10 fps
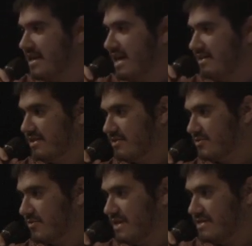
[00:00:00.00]
and then goes
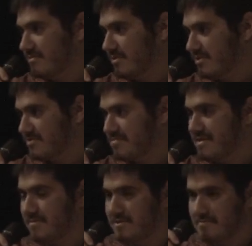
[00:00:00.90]
crazy and murders
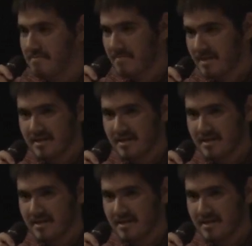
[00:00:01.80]
people.